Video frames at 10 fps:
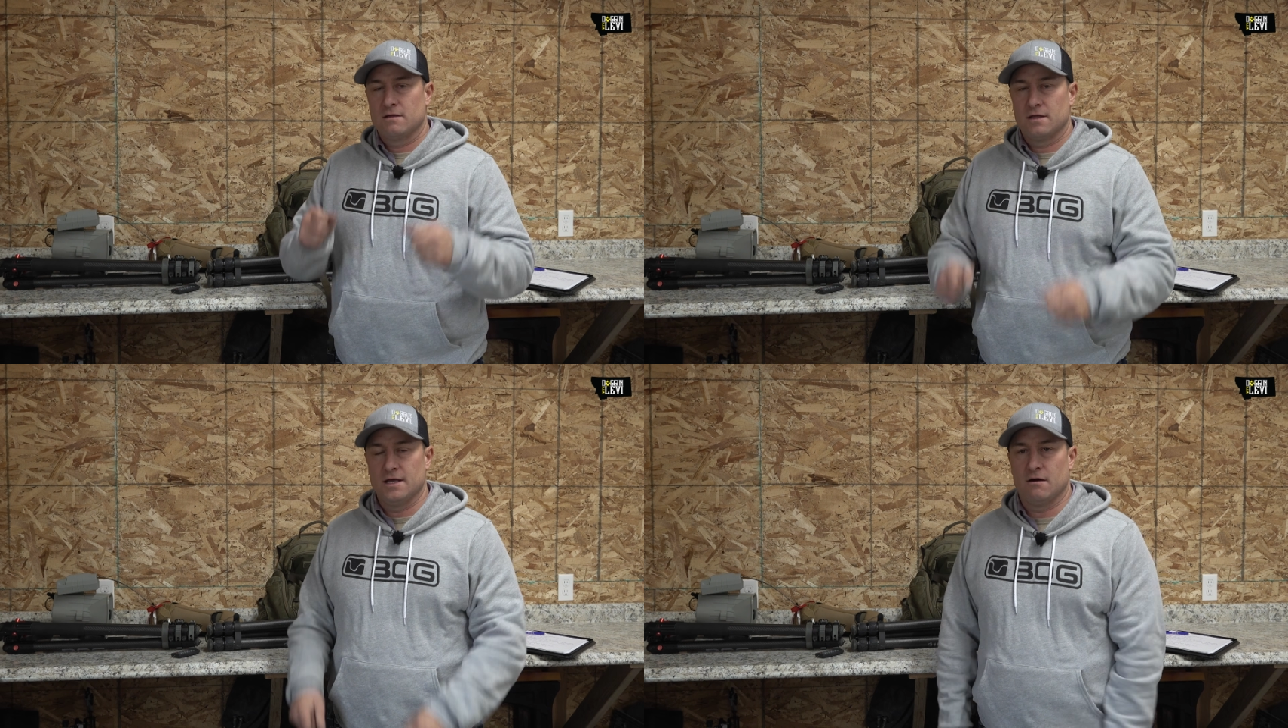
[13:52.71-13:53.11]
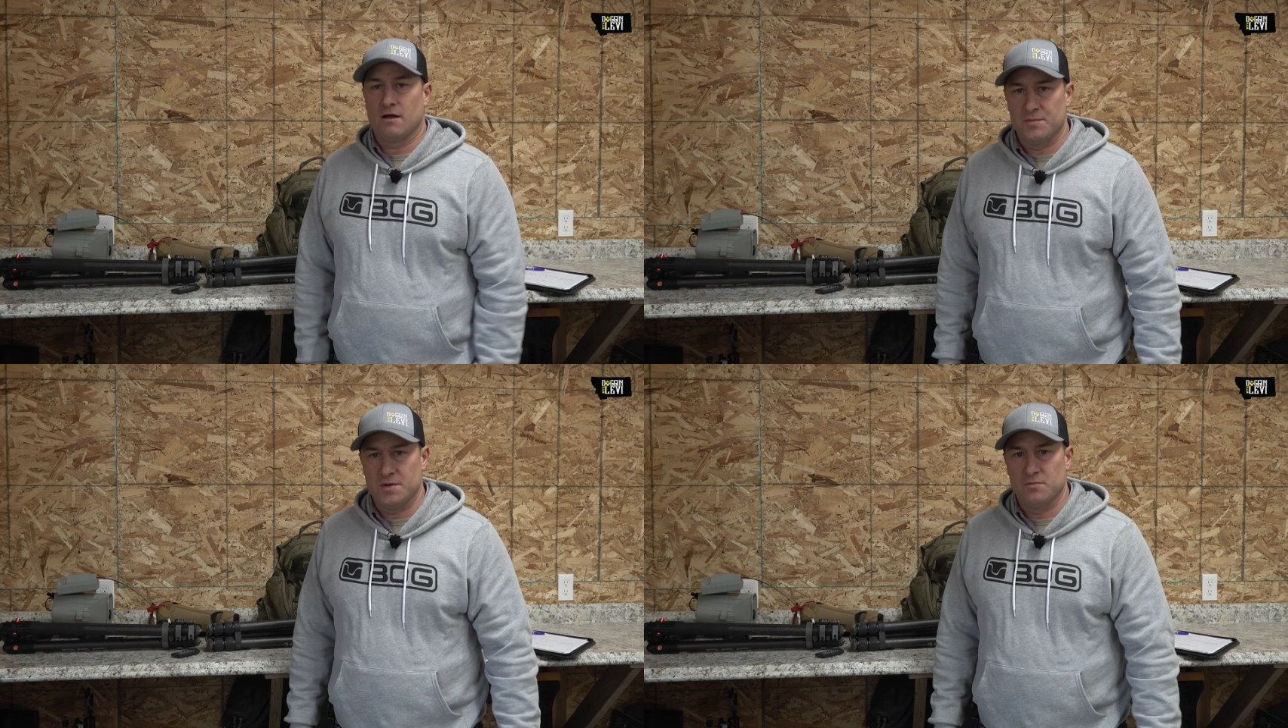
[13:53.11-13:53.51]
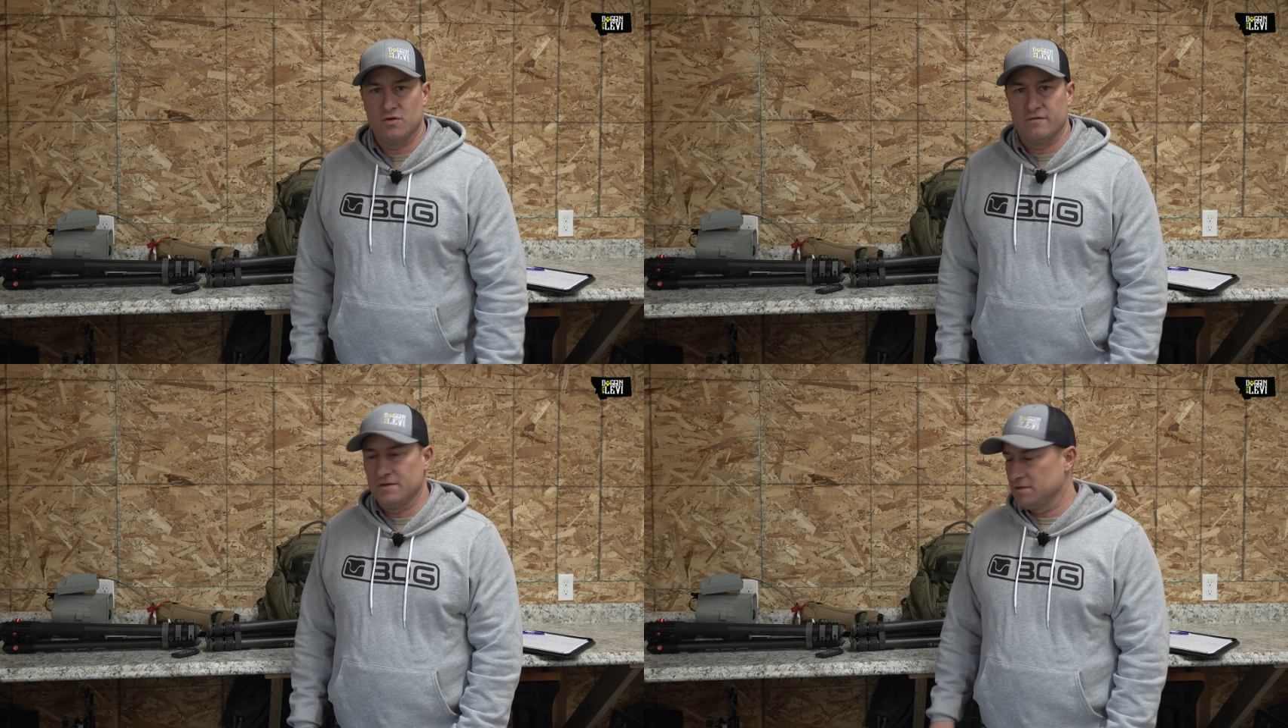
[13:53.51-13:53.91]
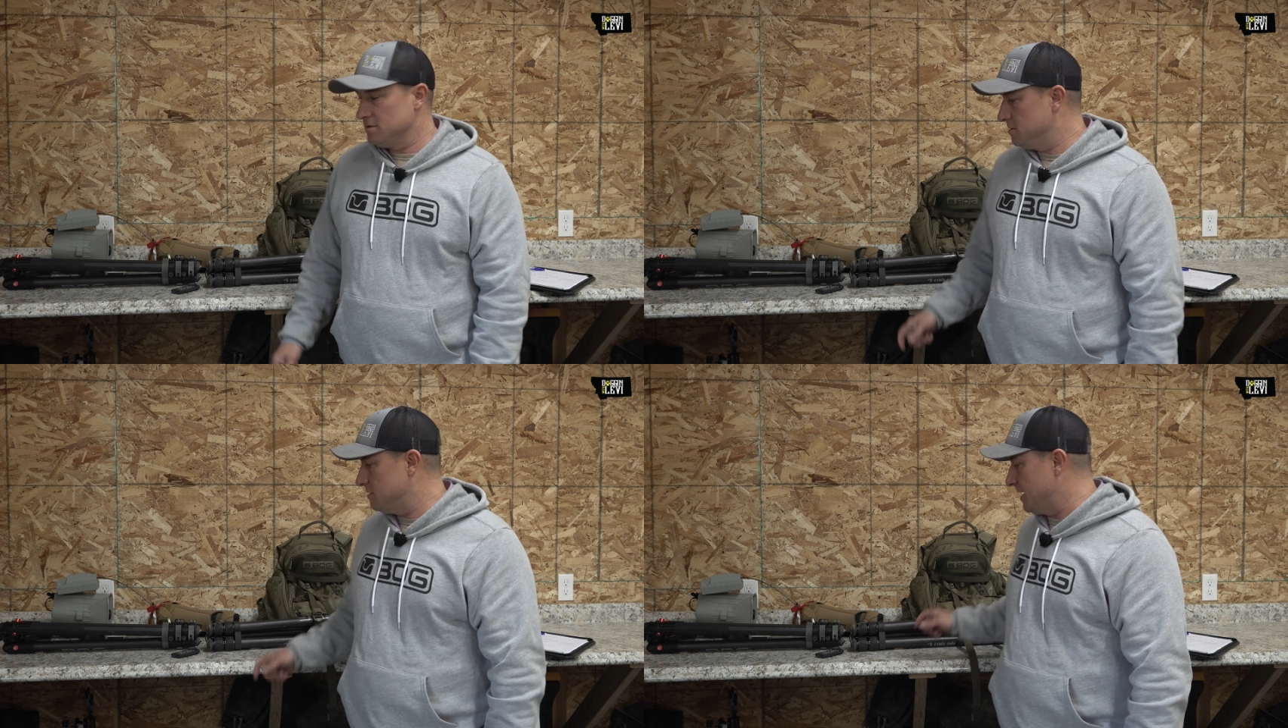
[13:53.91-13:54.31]
get on them and move and
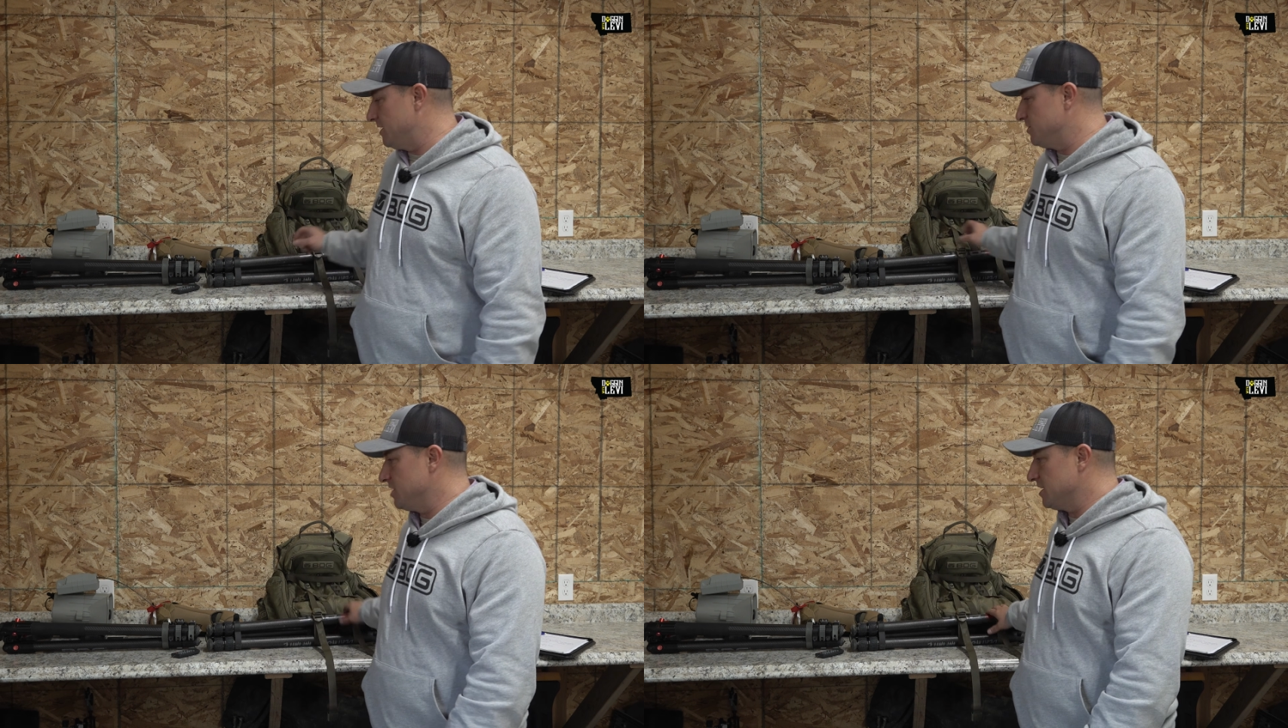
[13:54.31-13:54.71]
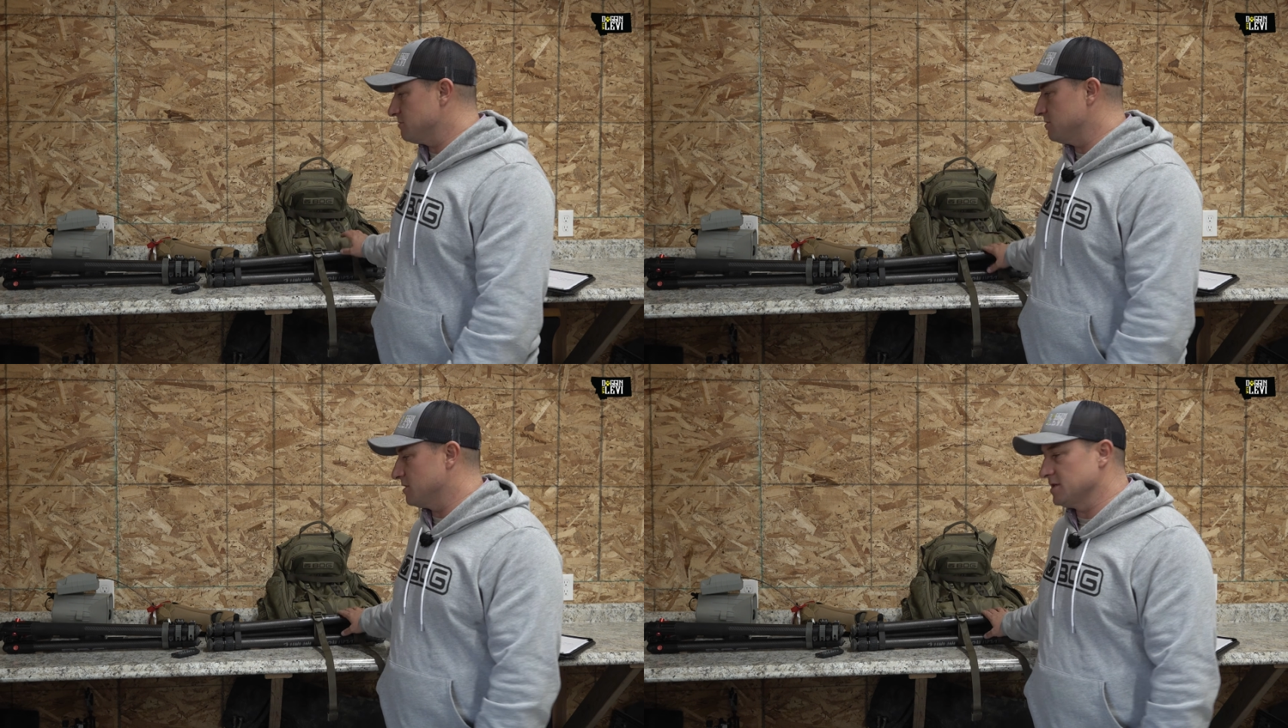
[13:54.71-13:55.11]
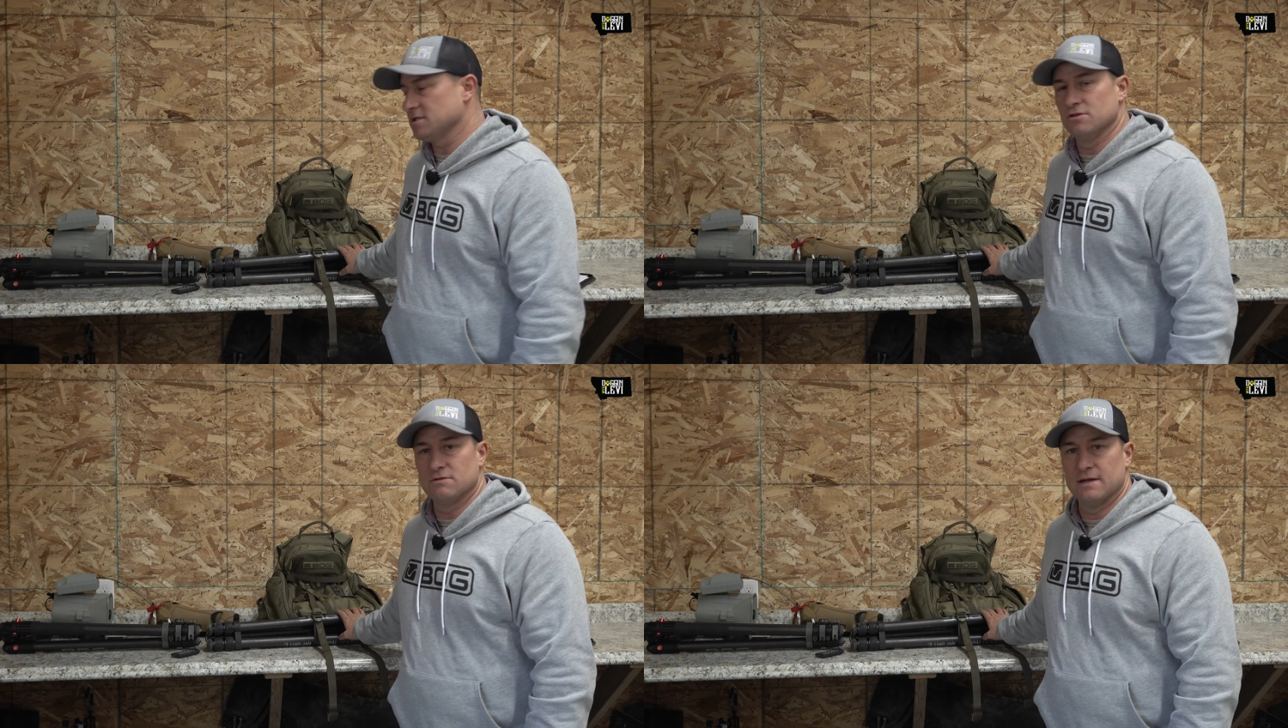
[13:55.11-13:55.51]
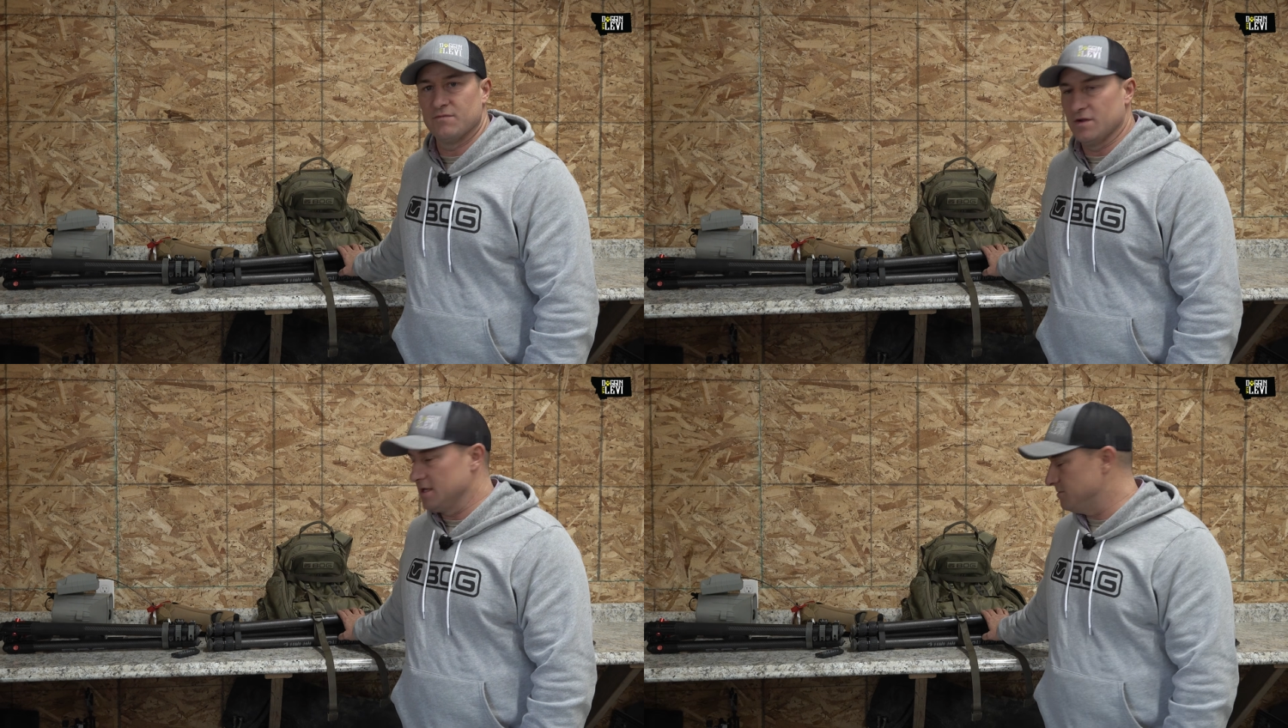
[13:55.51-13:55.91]
adjust with this new
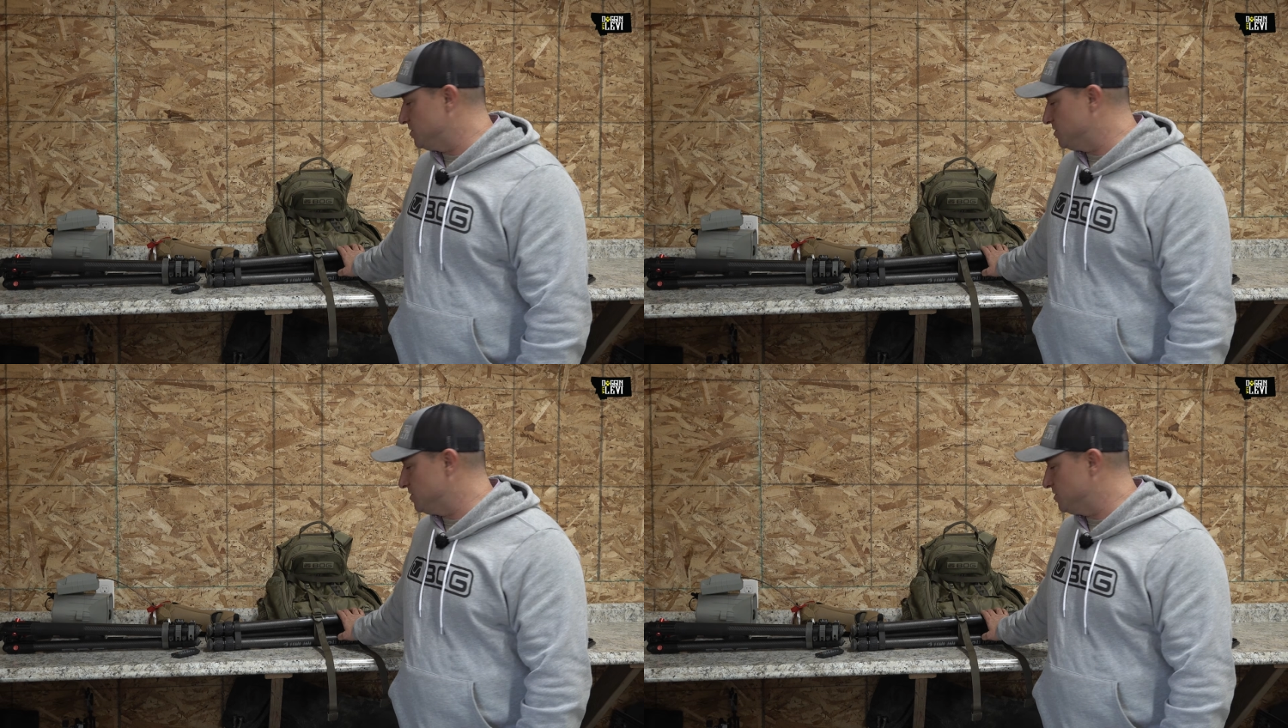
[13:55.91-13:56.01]
Infinite.